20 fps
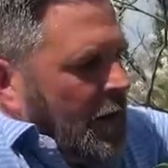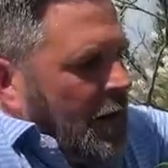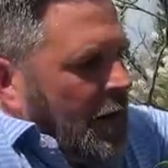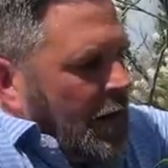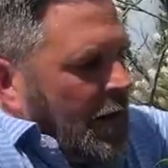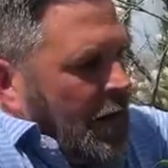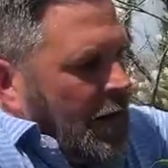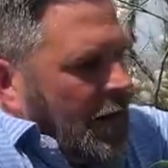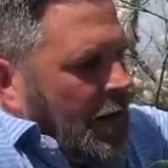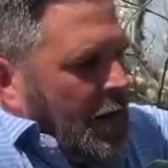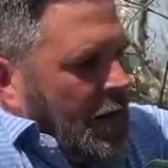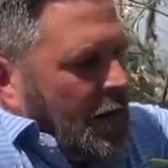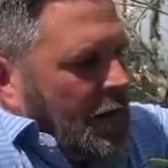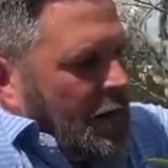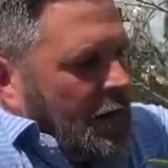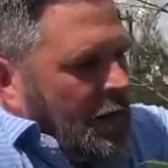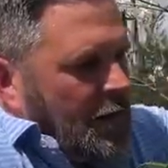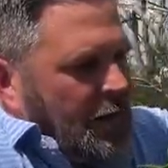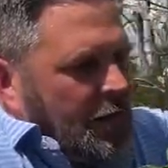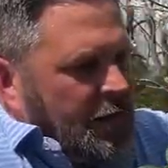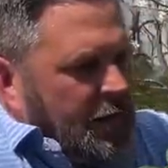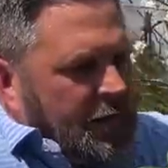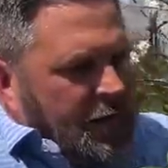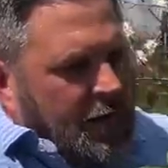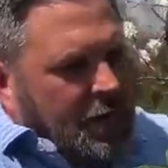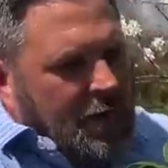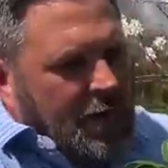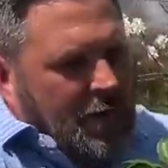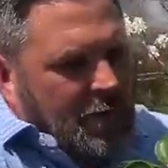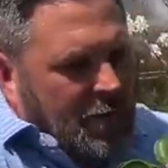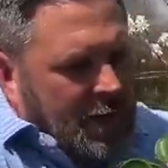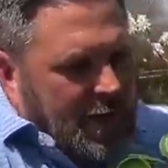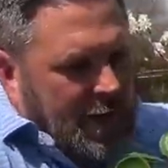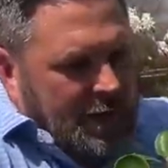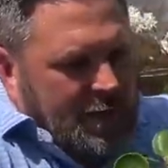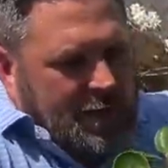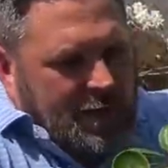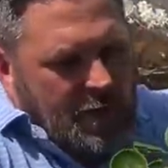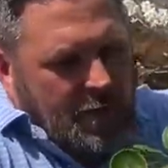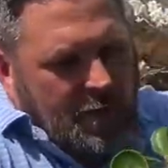And this is a great way,
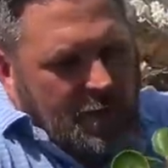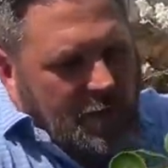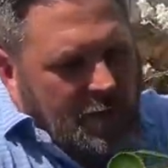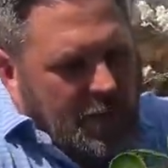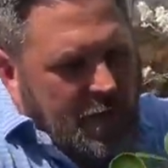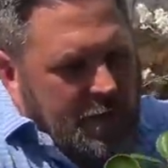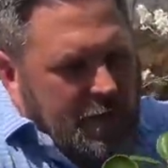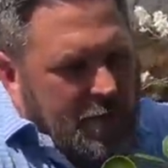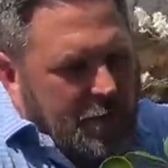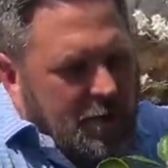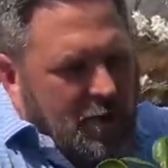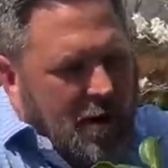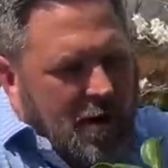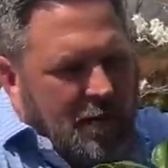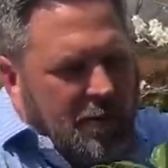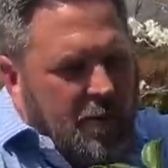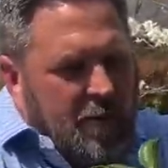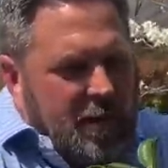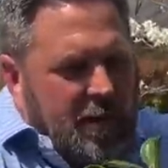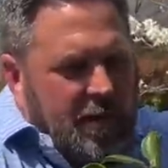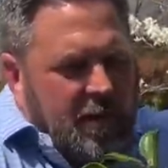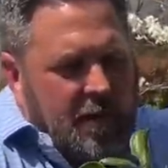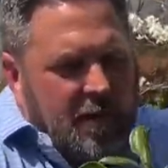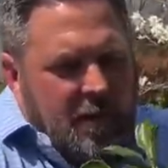just going across your property.